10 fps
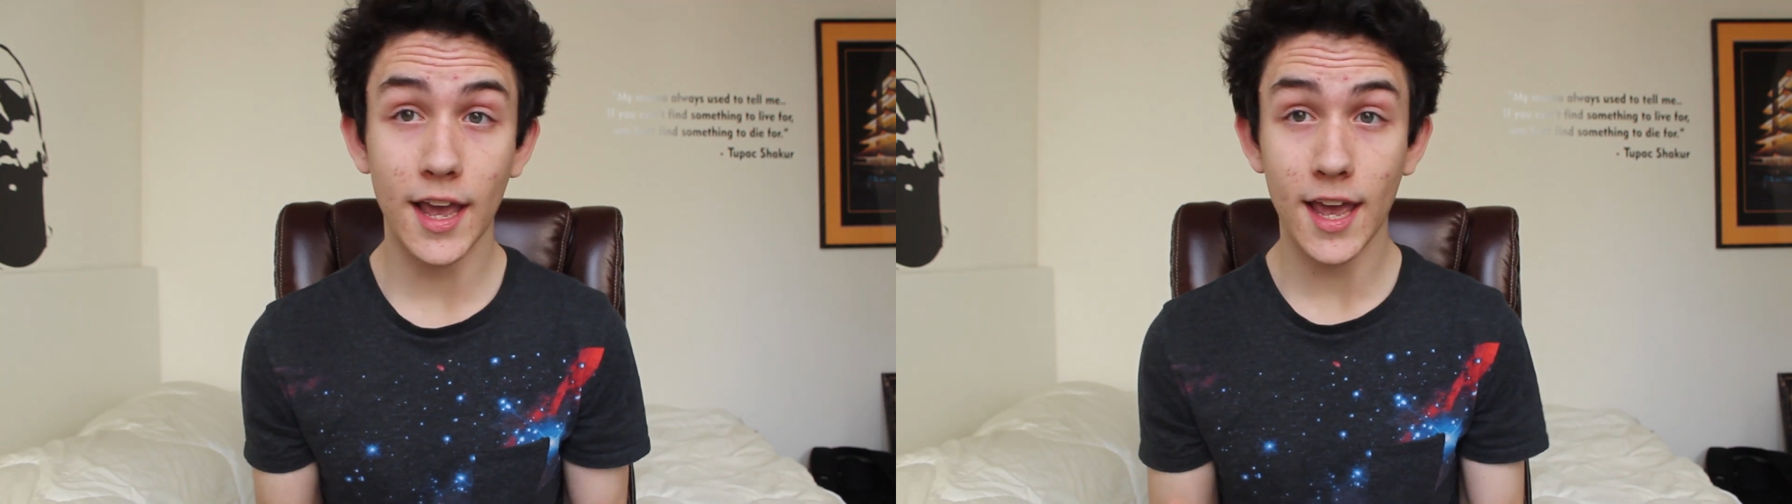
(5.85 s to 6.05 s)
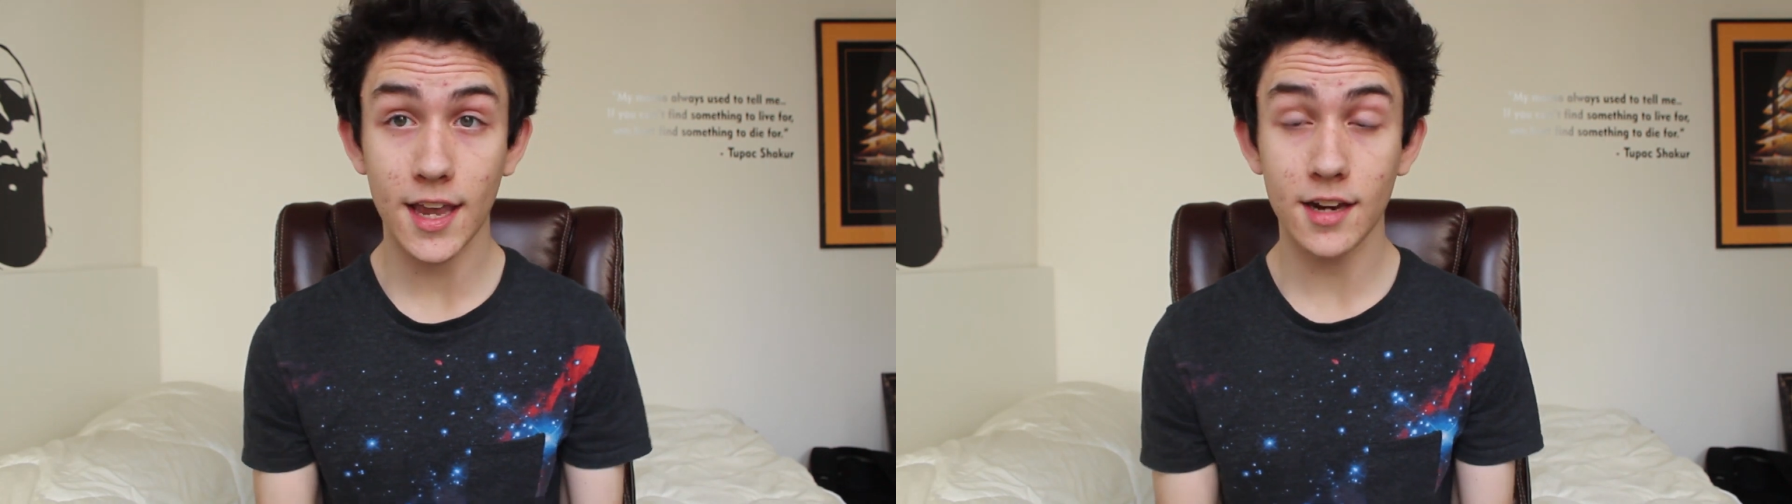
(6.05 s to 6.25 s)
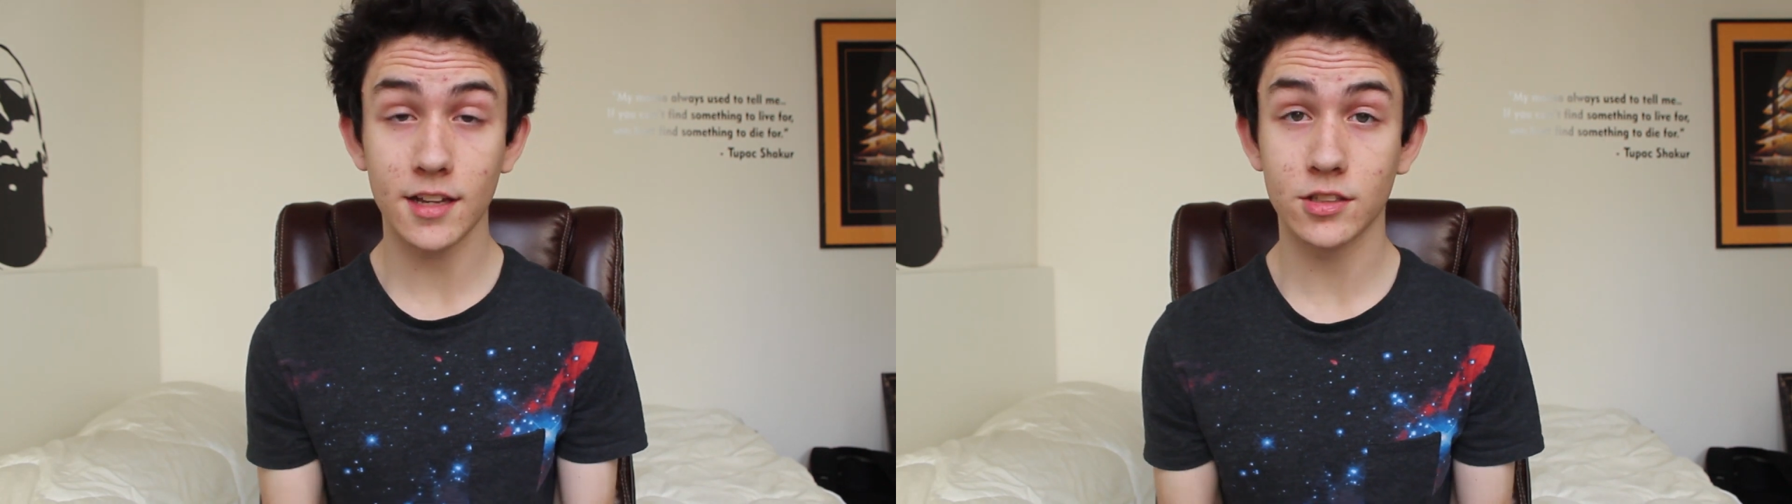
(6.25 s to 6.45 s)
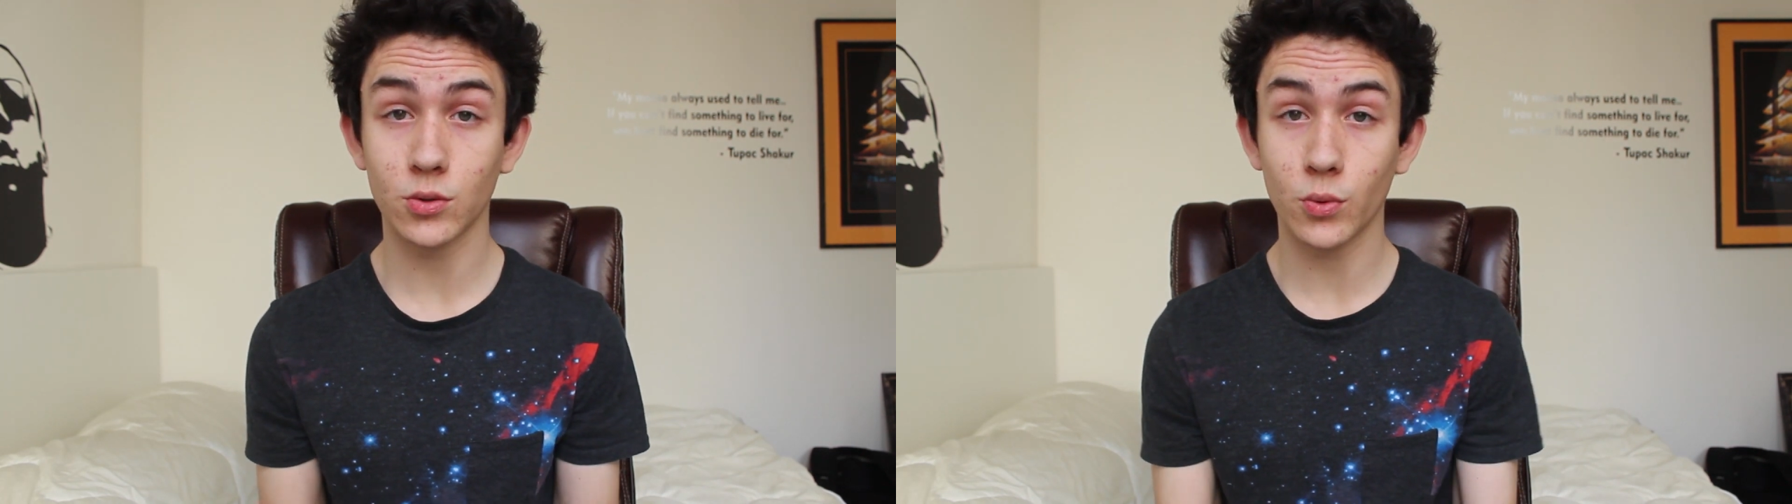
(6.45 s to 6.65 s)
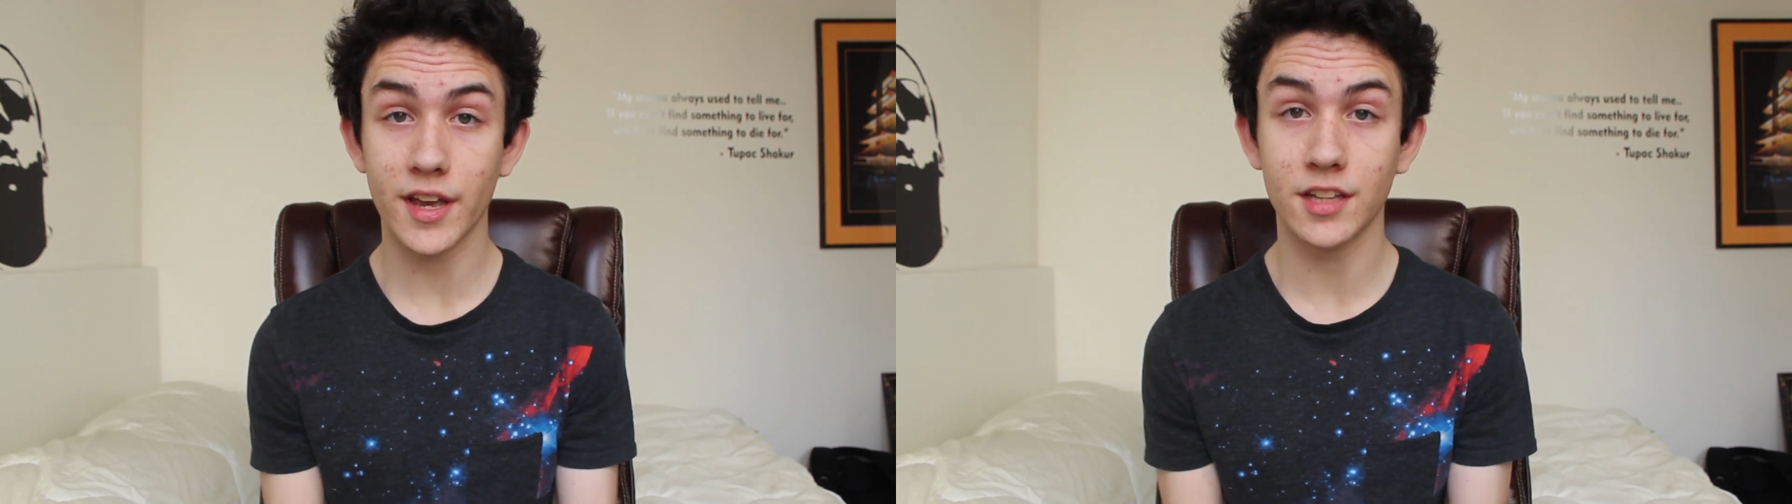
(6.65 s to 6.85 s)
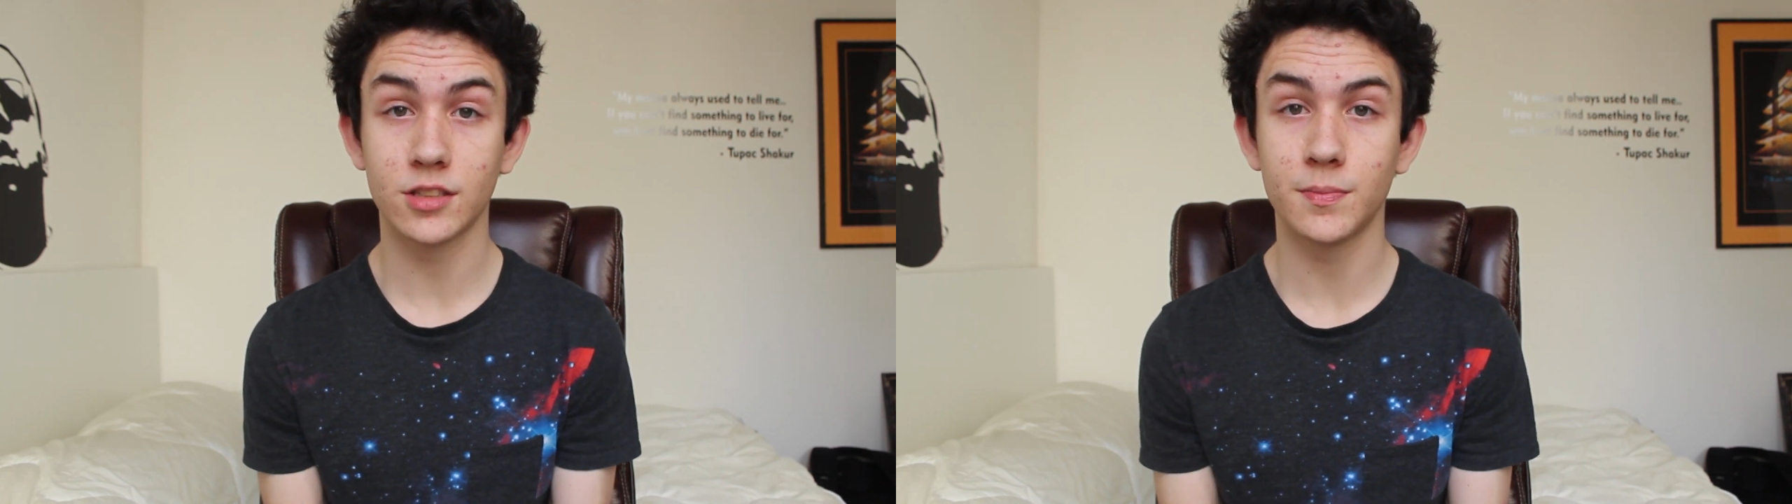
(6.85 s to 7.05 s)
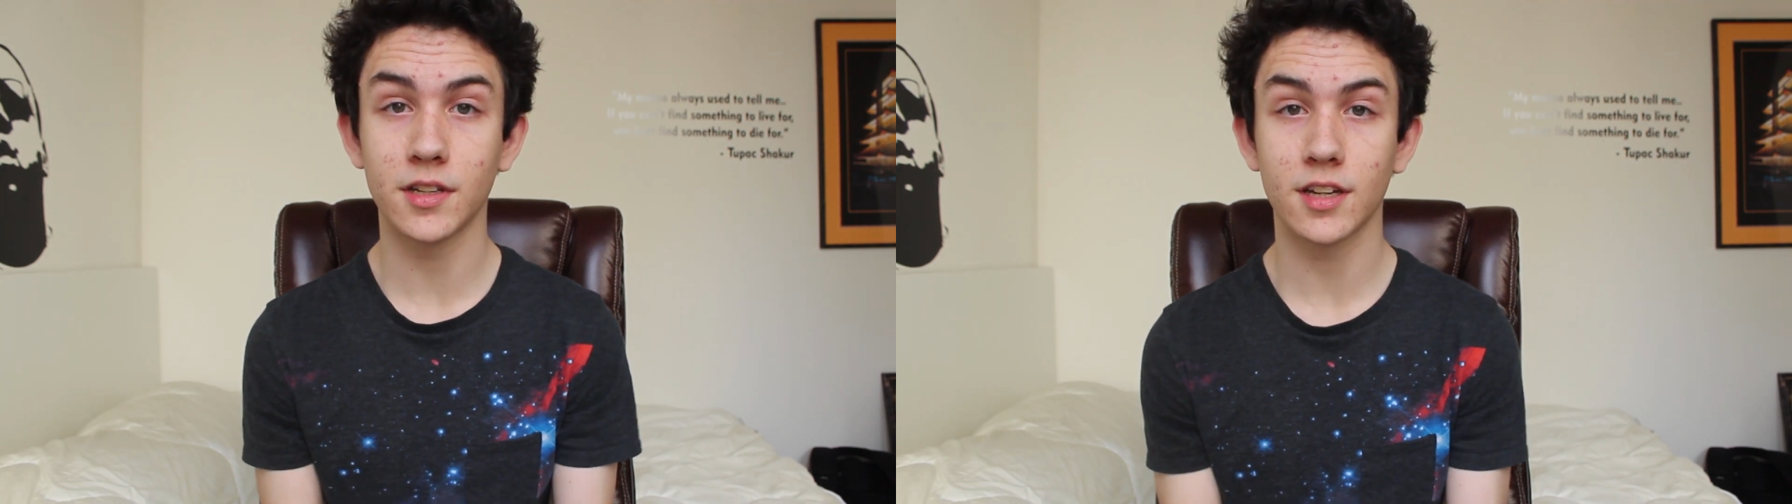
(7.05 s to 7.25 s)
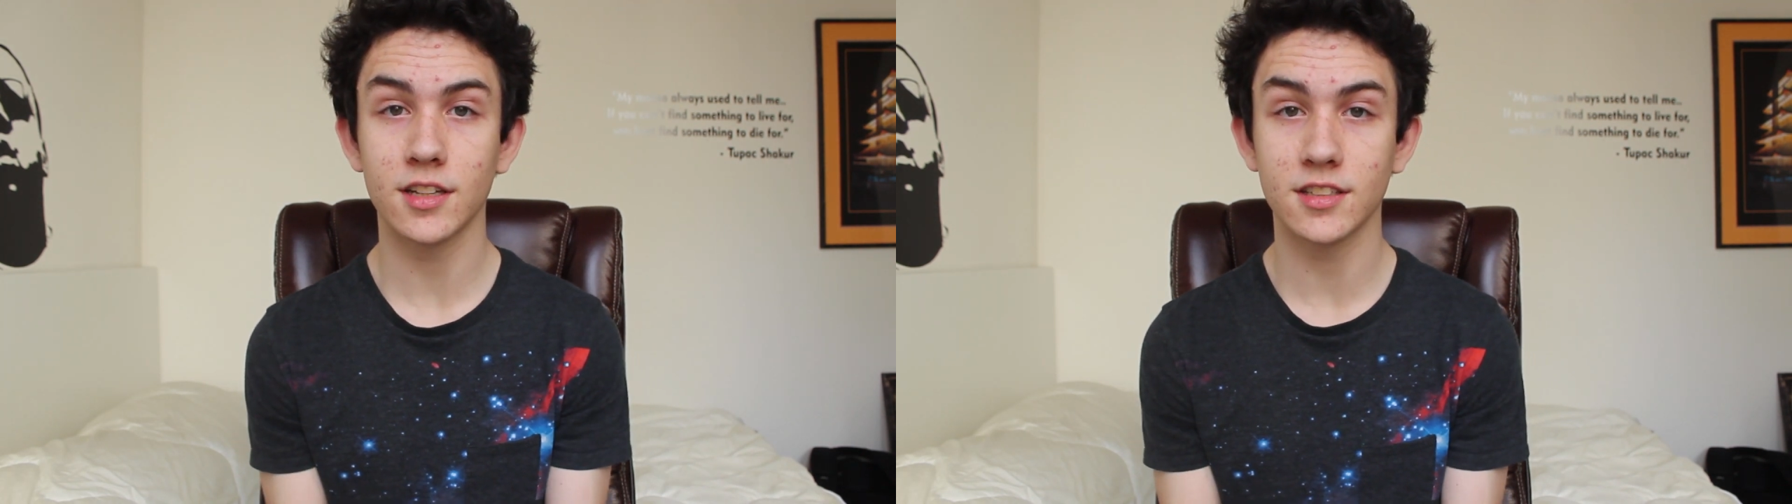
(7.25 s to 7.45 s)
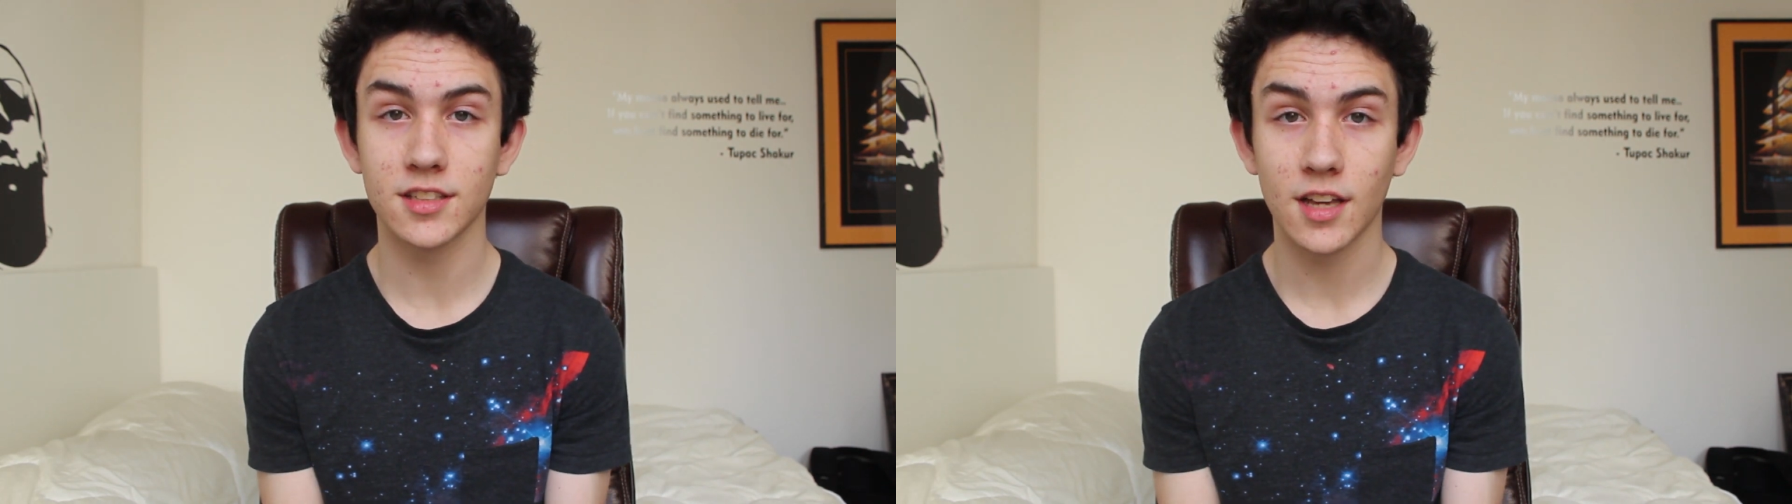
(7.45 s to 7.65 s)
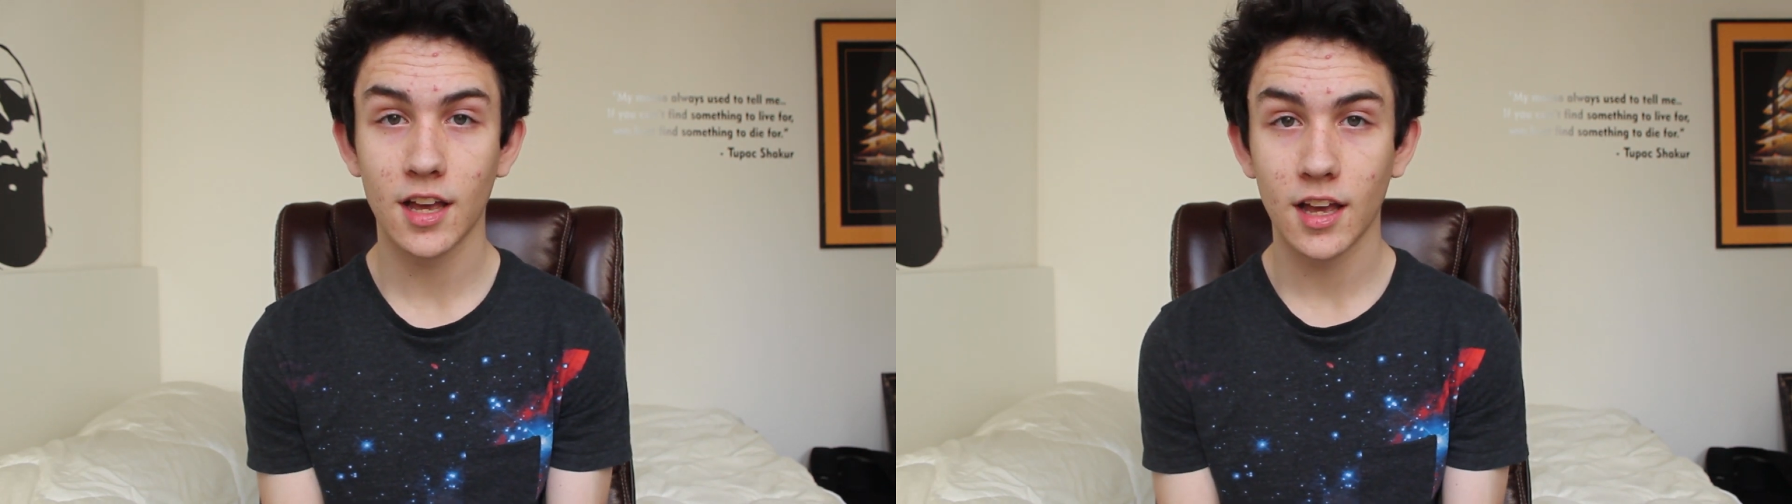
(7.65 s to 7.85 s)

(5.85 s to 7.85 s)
hate is a waste, because